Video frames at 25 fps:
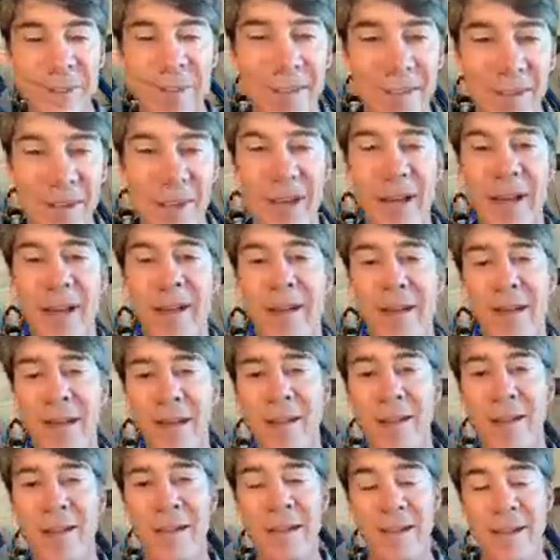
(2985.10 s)
Yeah.
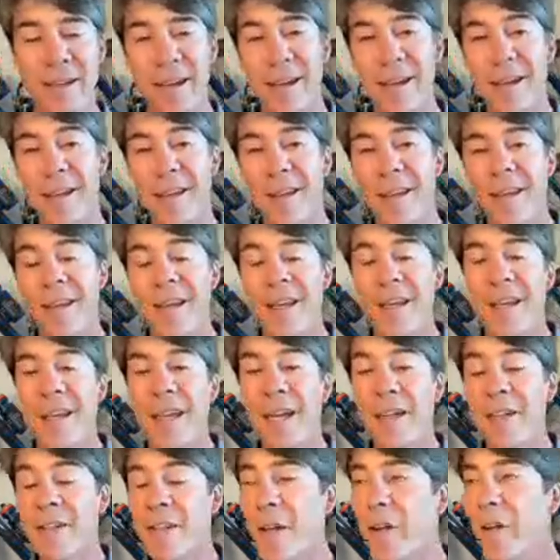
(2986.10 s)
Yeah.
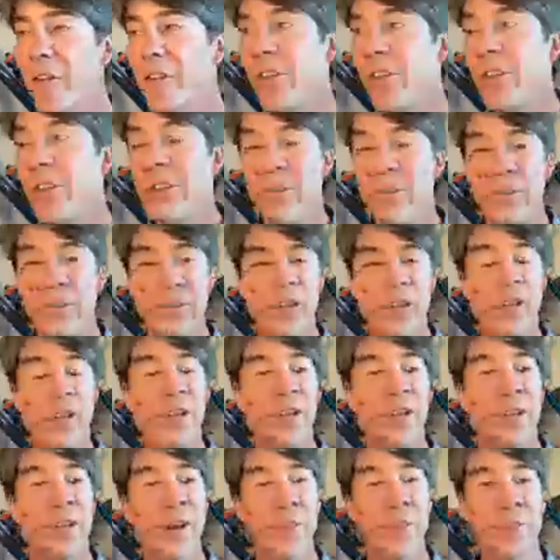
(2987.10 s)
Yeah. Also, to
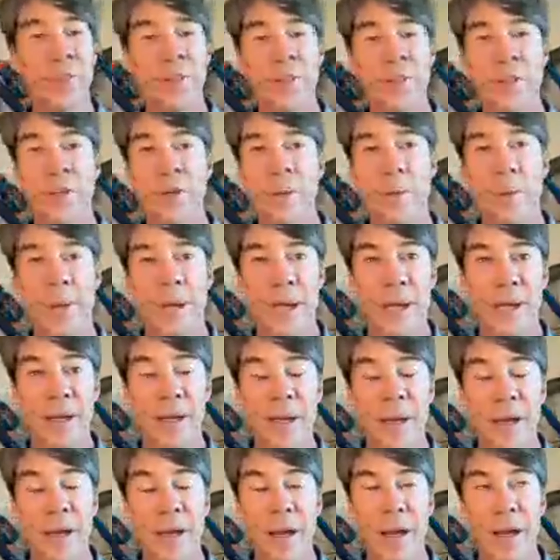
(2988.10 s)
interrupt a little bit,
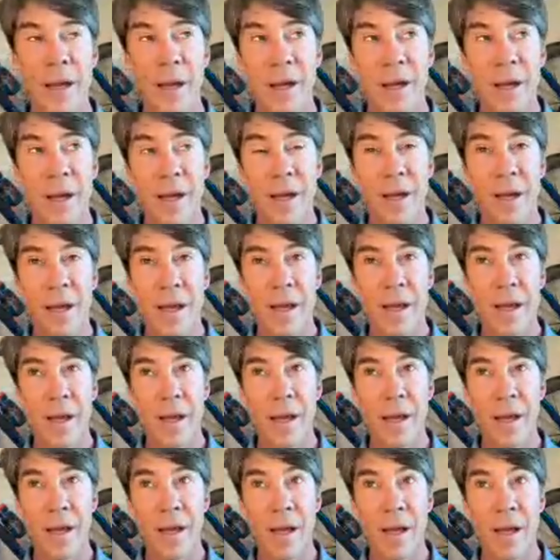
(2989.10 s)
uh,
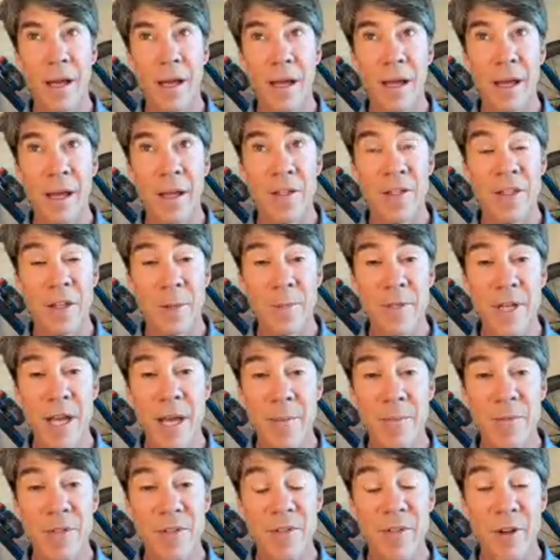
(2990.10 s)

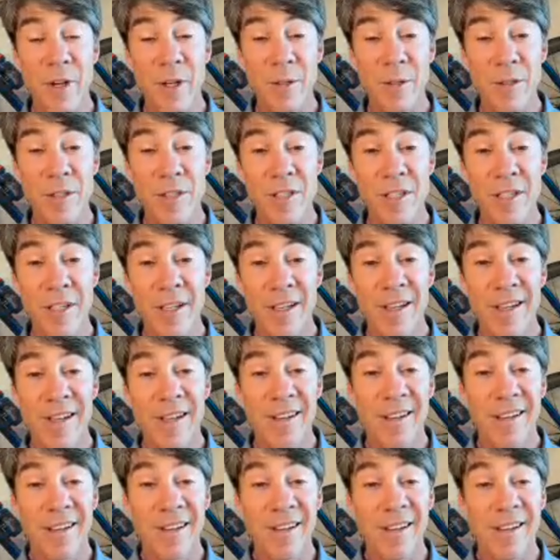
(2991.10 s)
sometimes folks,
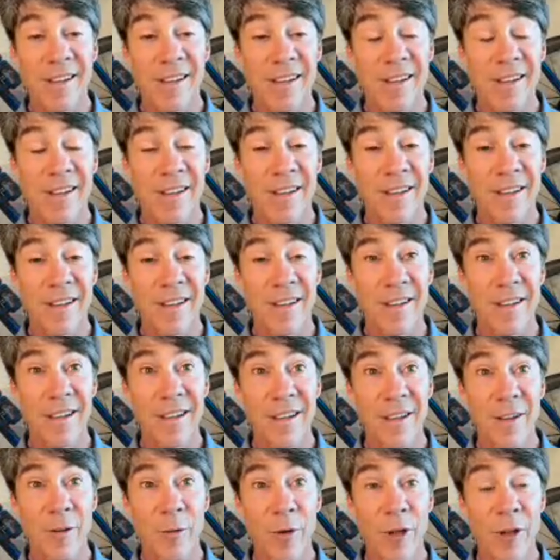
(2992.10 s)

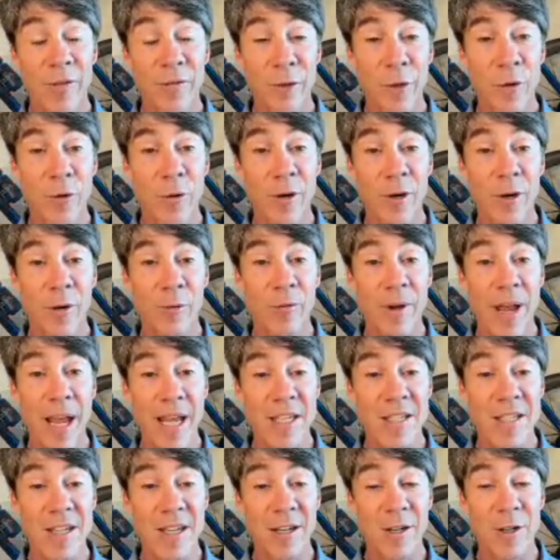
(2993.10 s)
if you are
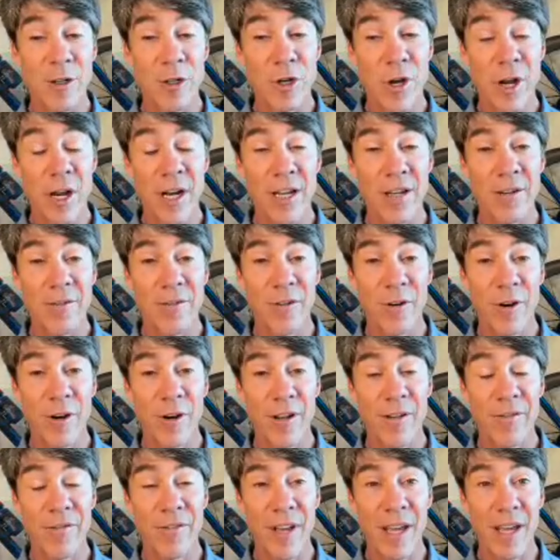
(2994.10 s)
racing or training for
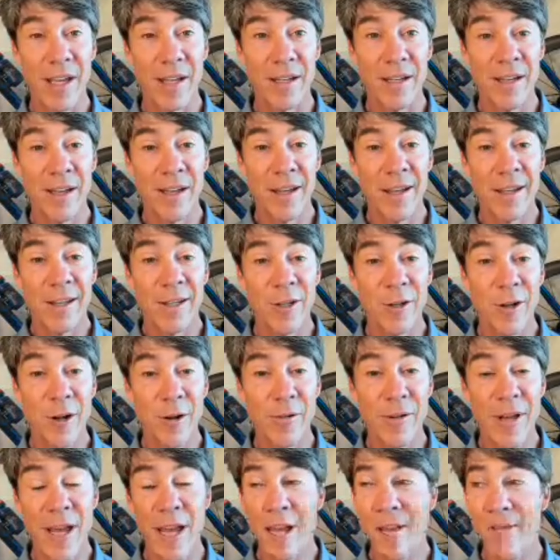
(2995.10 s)
an event, you
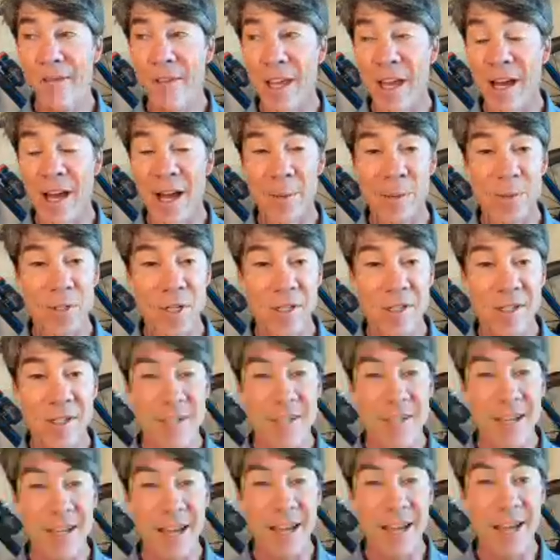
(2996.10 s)
don't have the option to
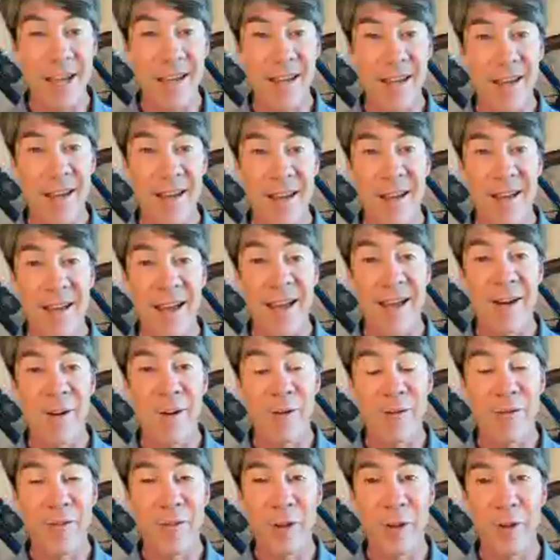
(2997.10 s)
say, I
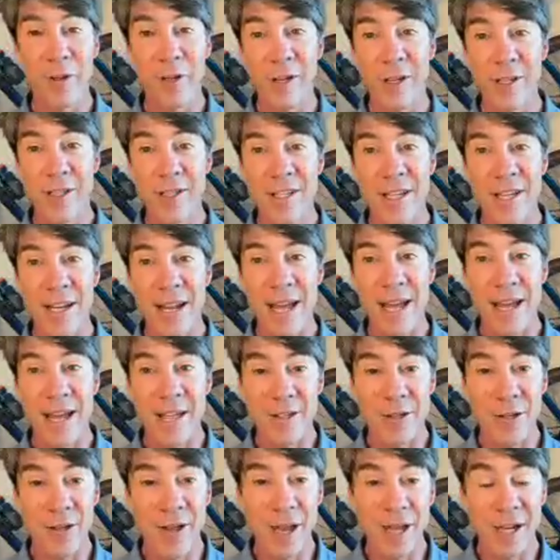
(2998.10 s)
don't feel good today.
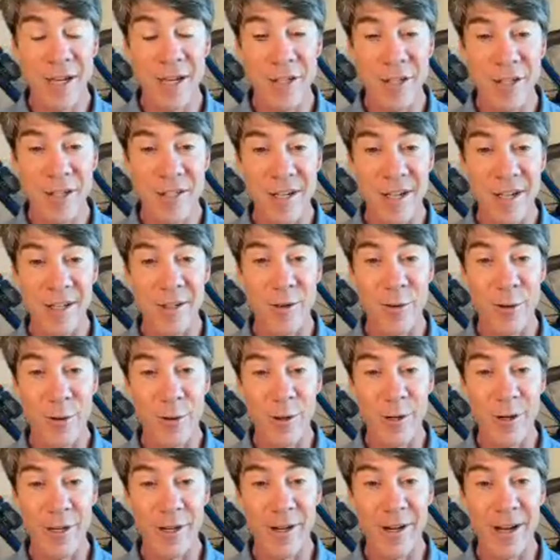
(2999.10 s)
You got to just
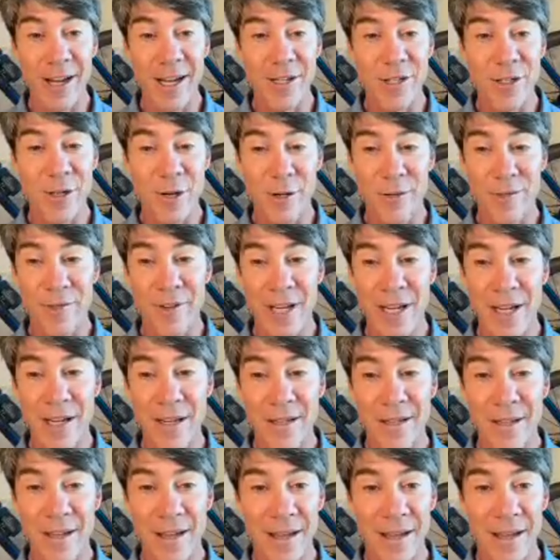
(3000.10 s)
ignore your HRV.